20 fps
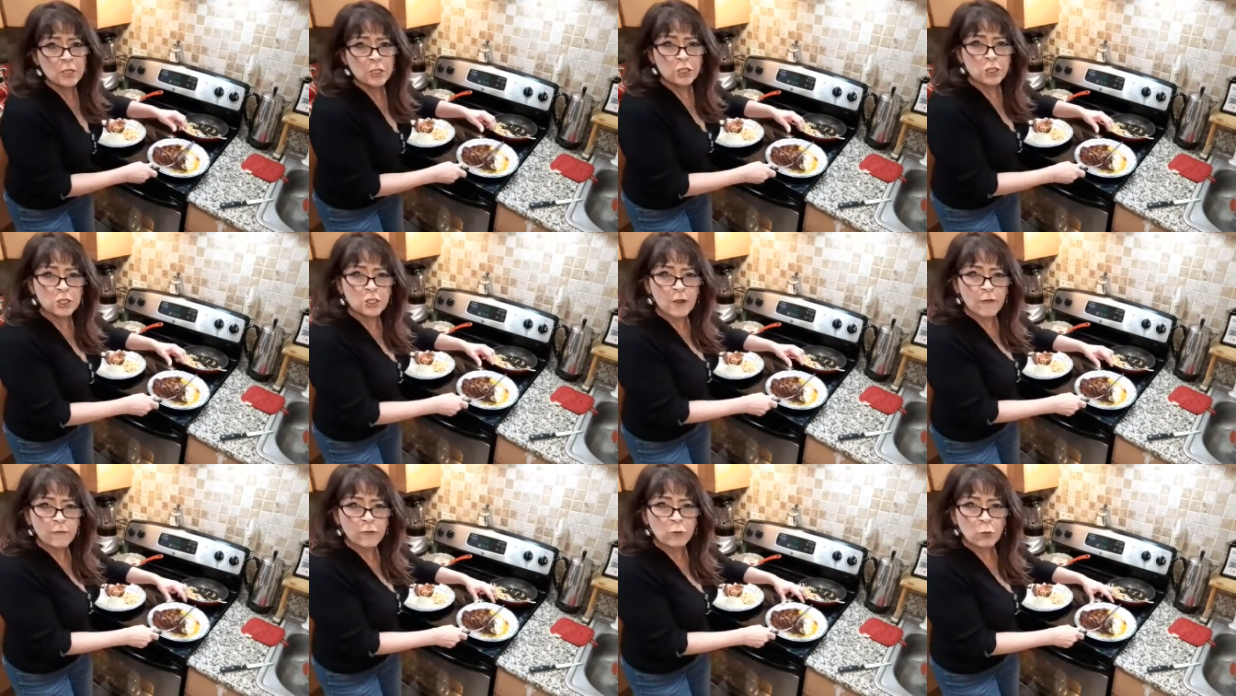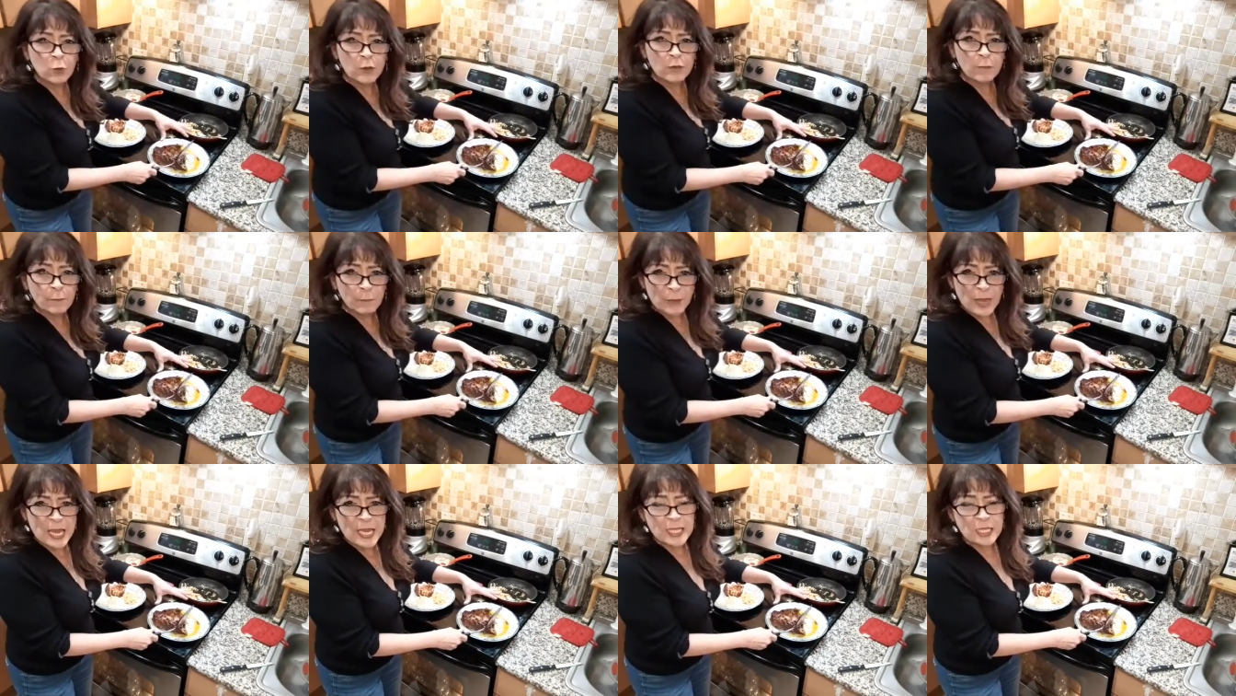stuffed with
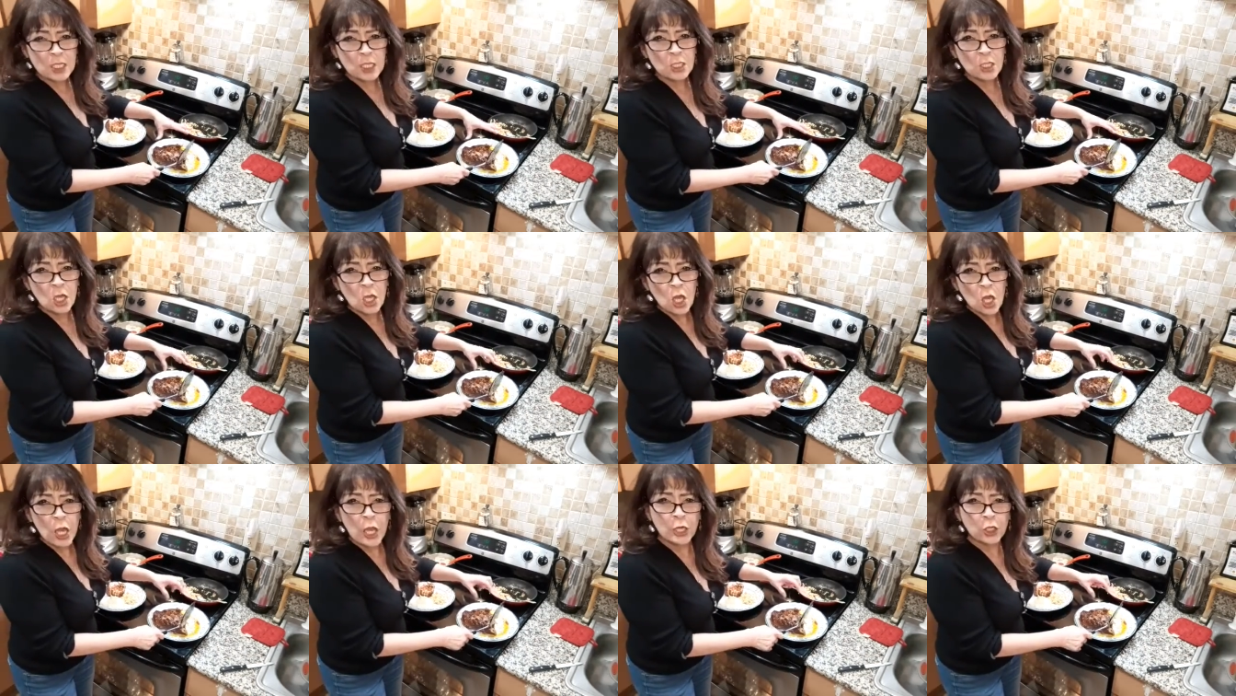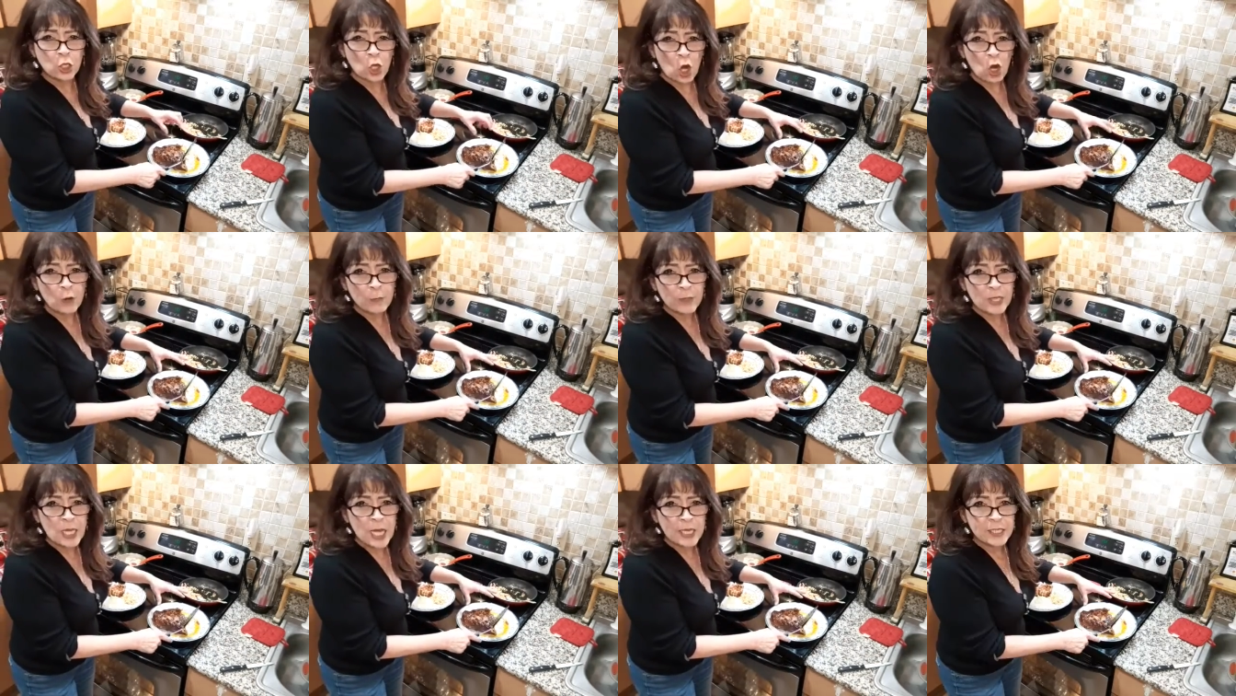bacon and
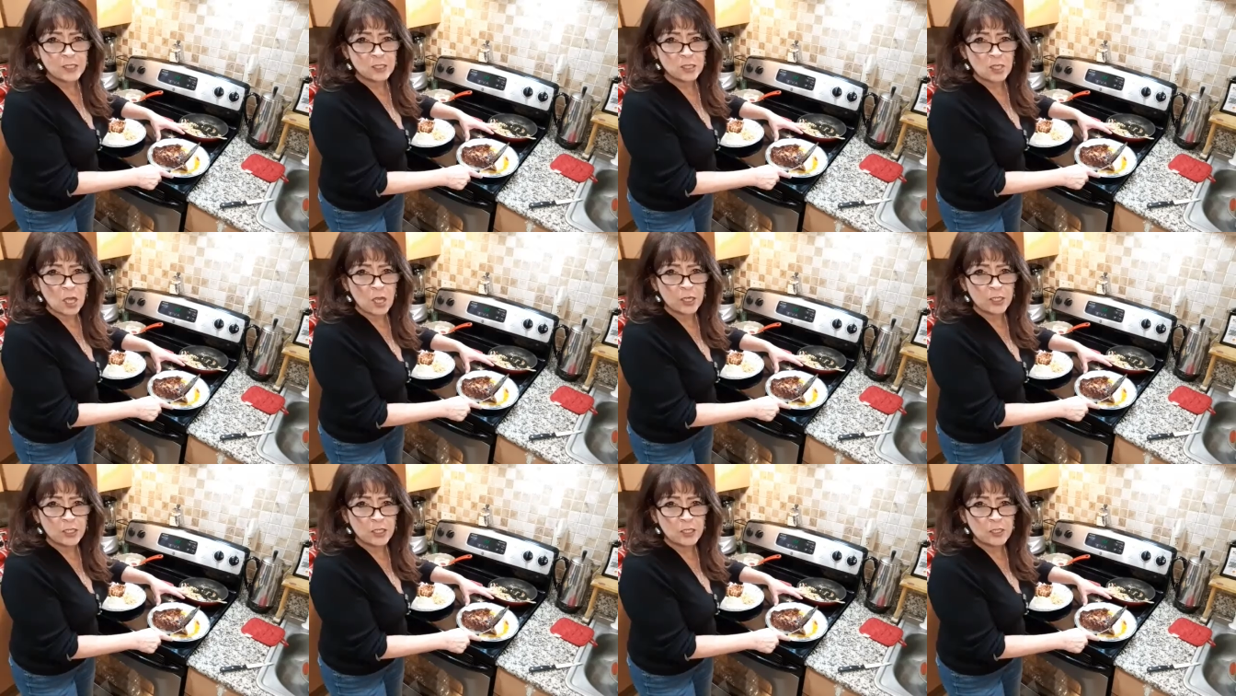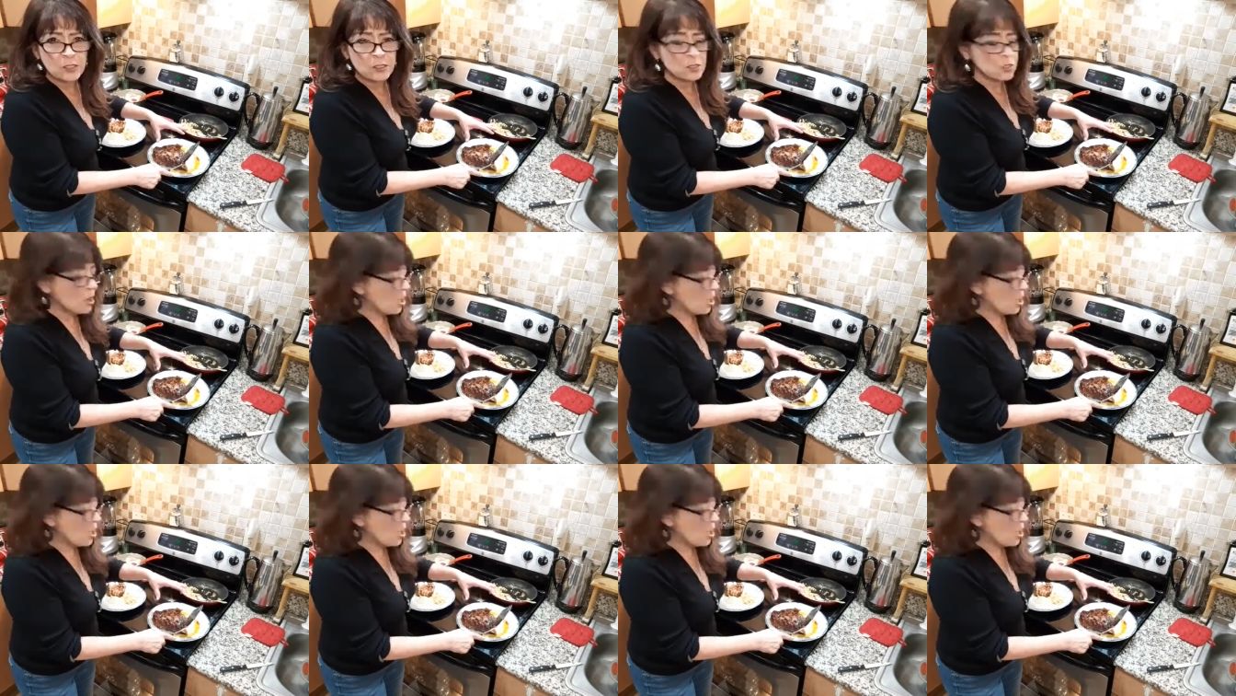caramelized onions.